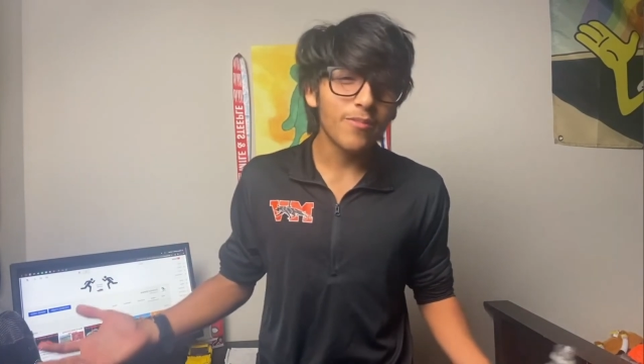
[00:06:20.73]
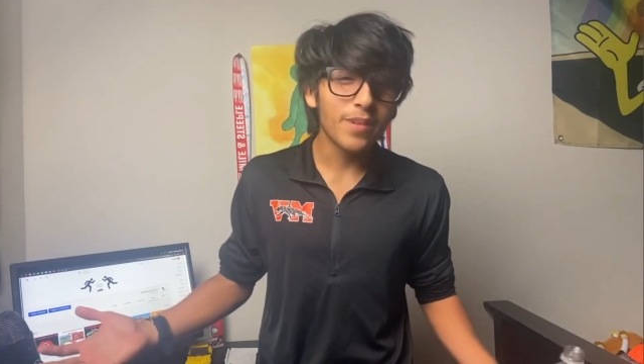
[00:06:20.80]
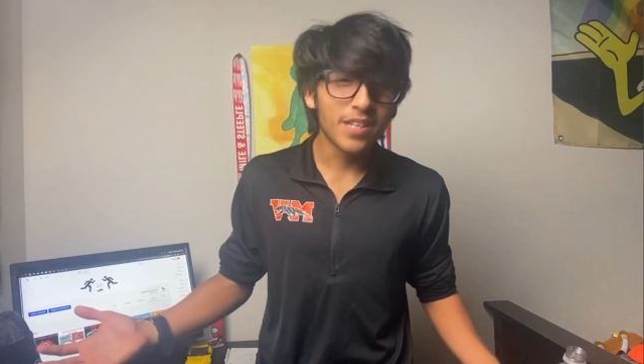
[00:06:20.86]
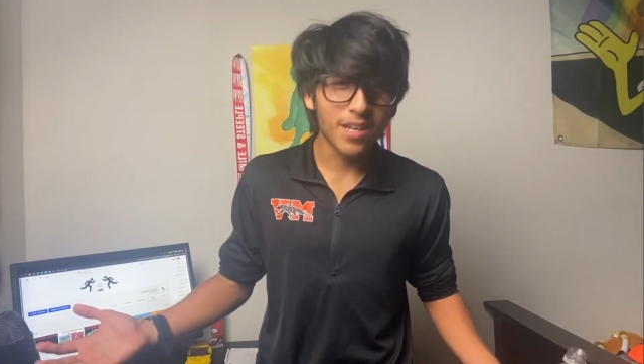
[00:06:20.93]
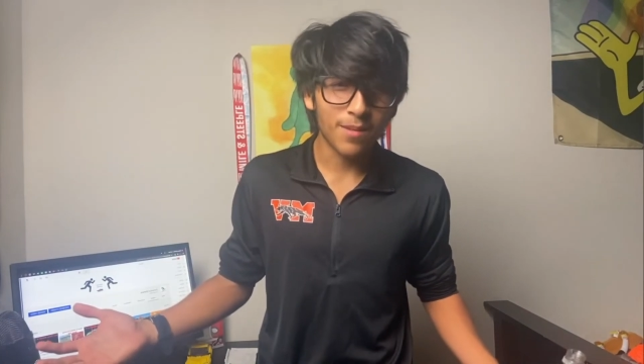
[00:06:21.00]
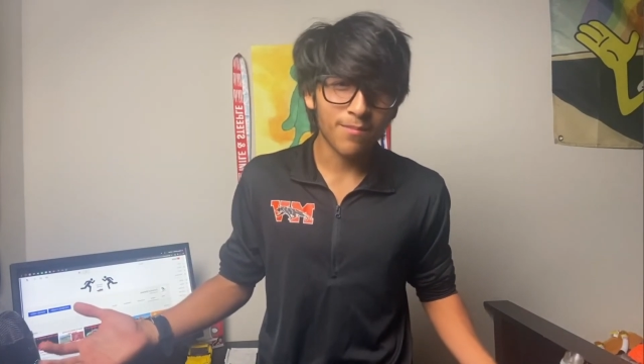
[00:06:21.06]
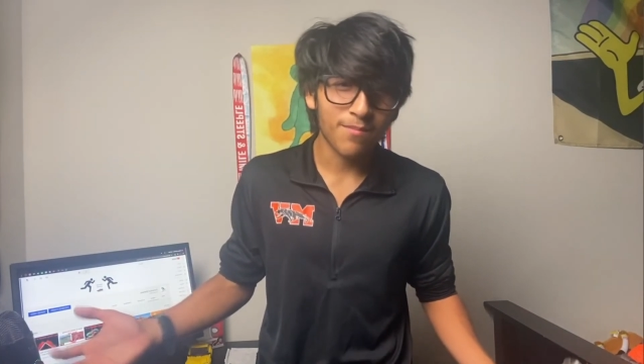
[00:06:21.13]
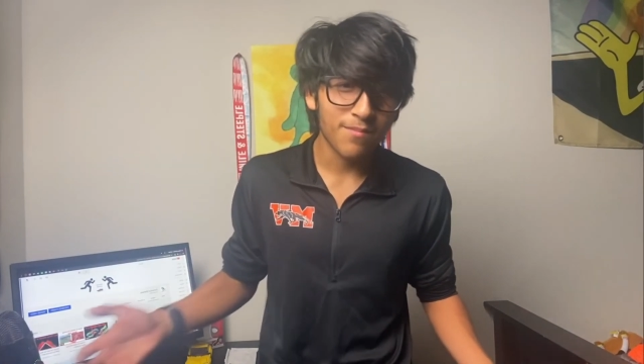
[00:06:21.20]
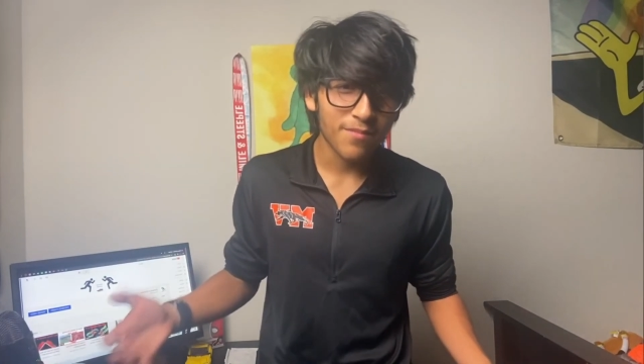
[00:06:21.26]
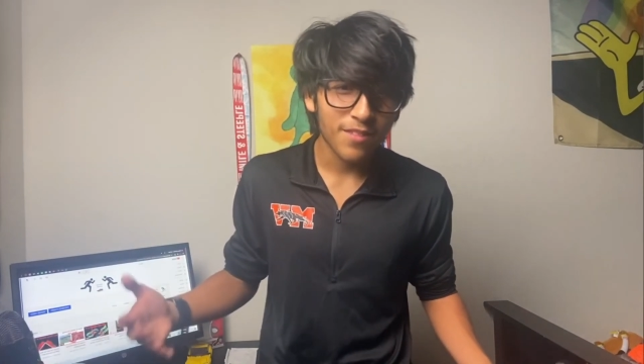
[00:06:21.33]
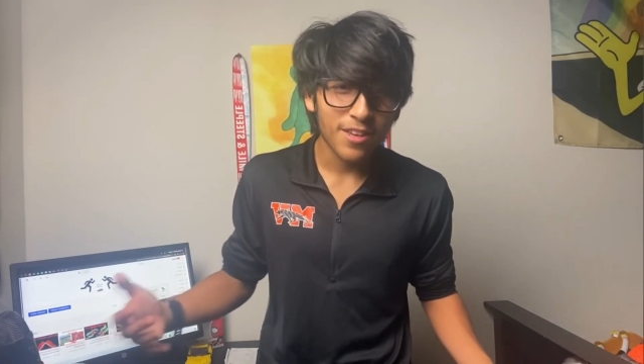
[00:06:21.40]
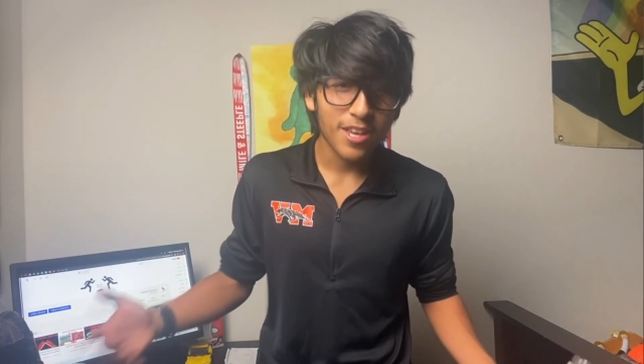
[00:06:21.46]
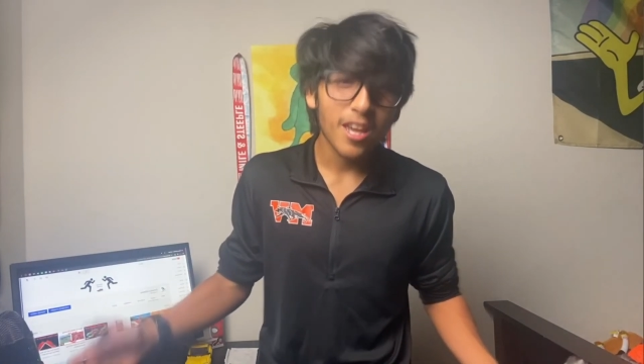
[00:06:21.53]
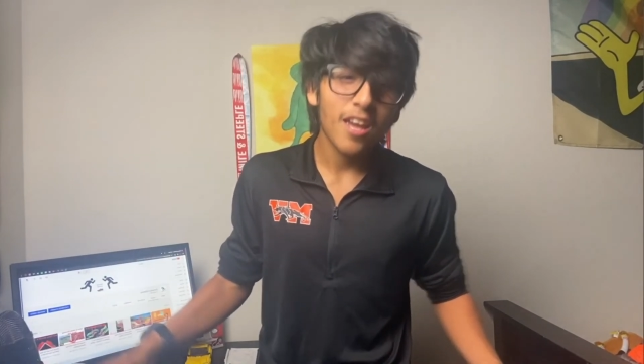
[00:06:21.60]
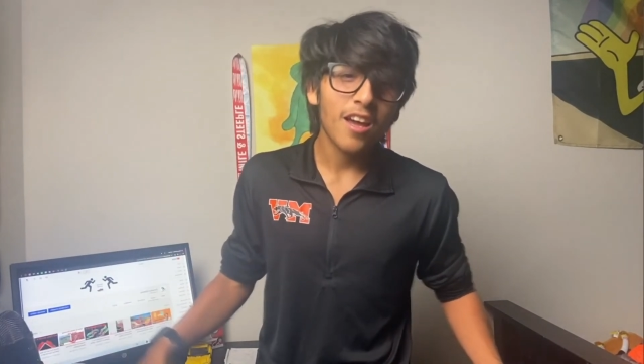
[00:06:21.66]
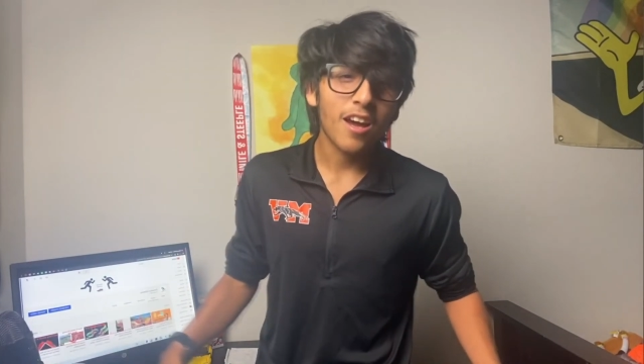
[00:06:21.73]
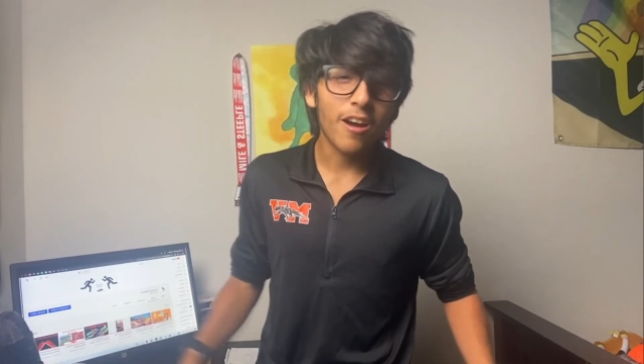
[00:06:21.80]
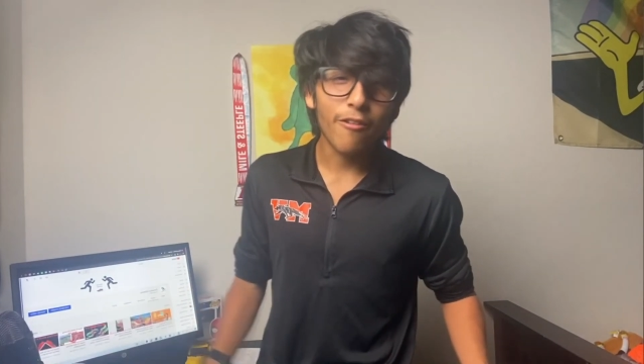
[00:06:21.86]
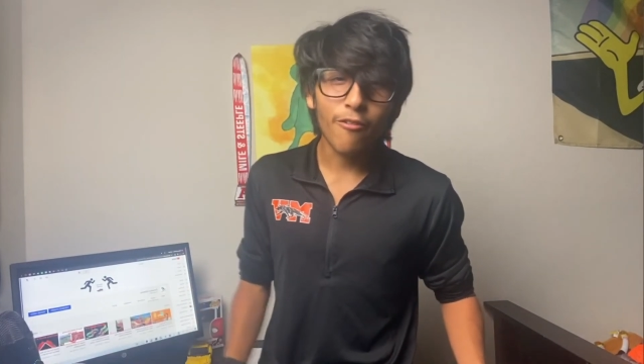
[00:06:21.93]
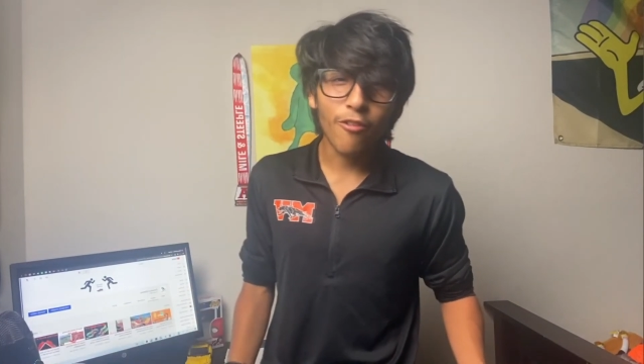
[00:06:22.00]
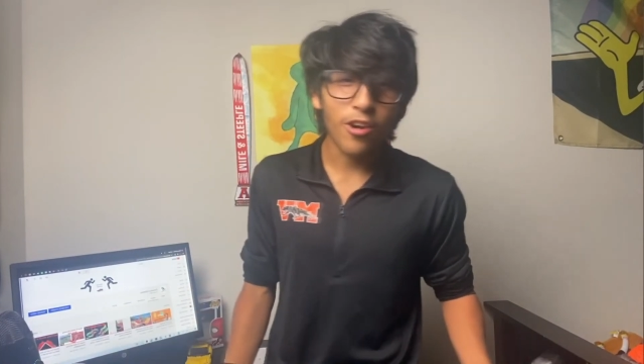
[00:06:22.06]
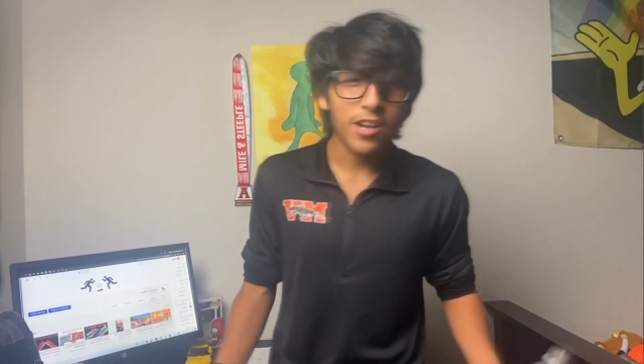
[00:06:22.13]
become
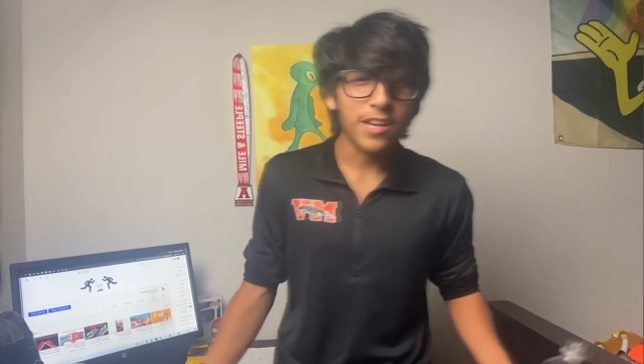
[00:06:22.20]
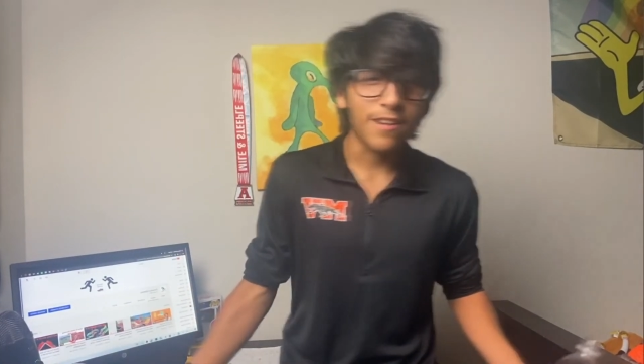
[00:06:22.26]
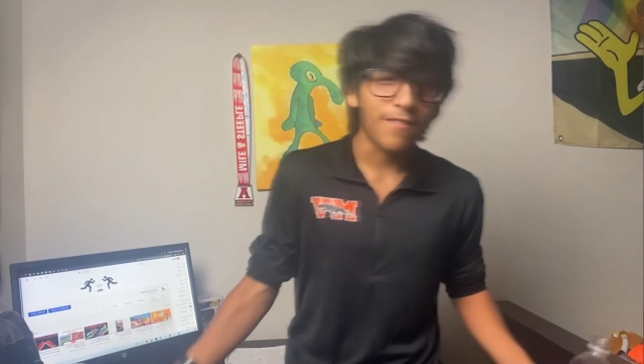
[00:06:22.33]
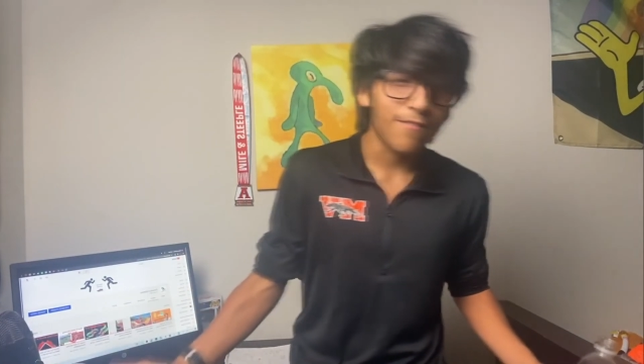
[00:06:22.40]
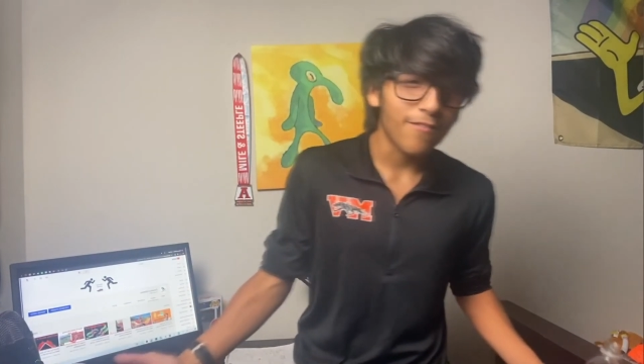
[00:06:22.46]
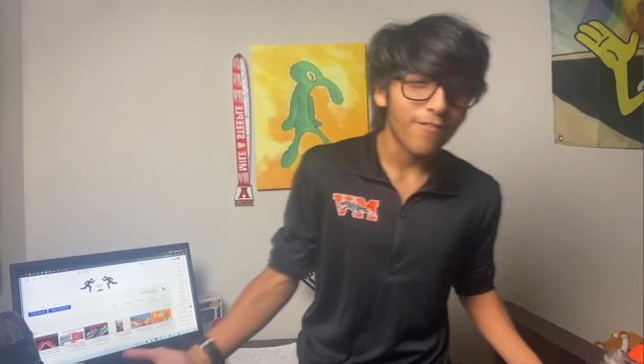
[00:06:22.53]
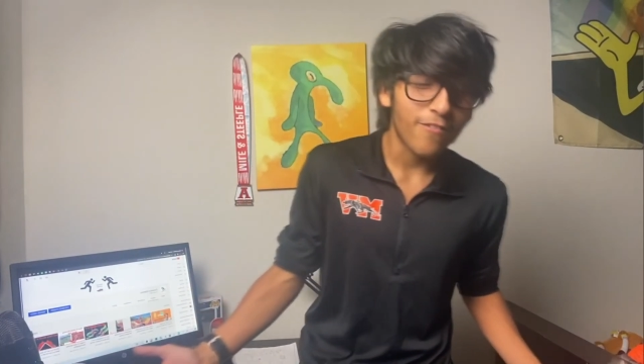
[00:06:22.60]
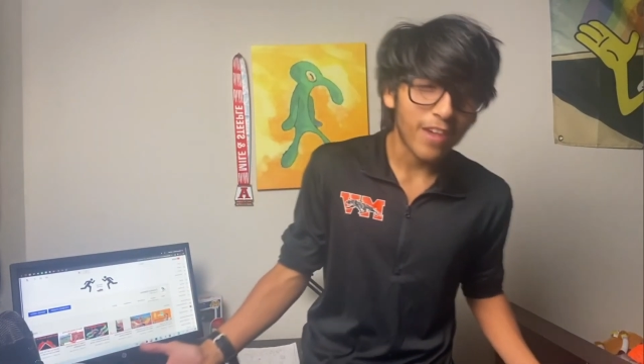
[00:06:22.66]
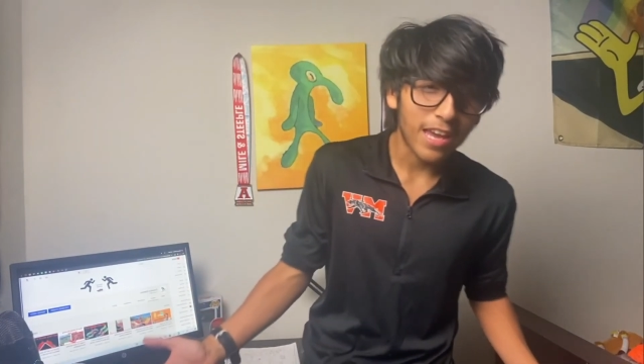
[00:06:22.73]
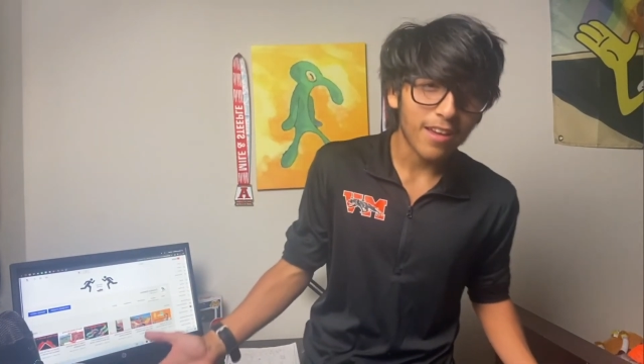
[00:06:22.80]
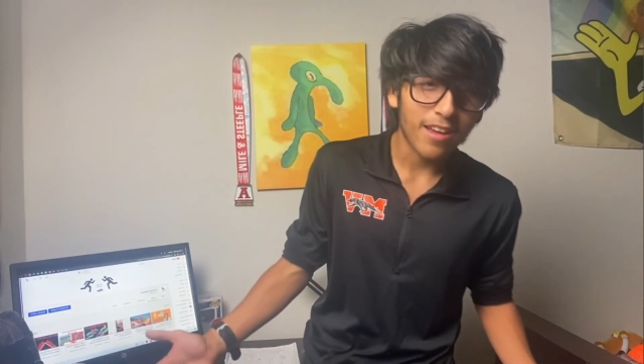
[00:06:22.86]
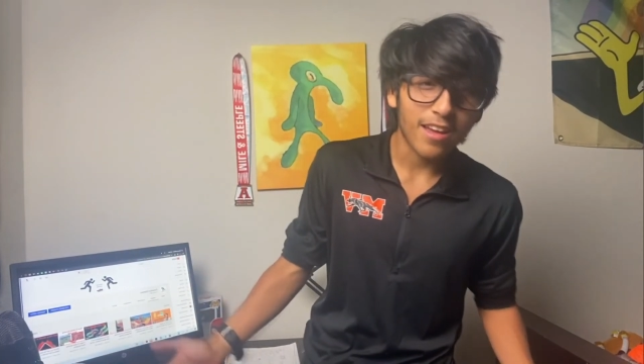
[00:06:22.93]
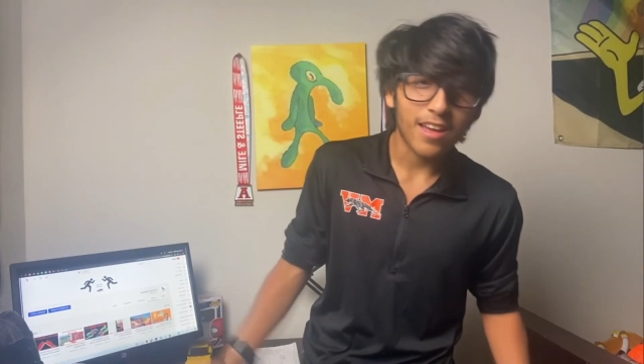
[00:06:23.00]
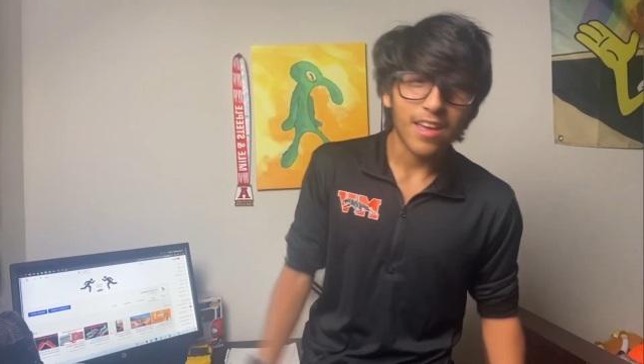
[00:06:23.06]
a running fa-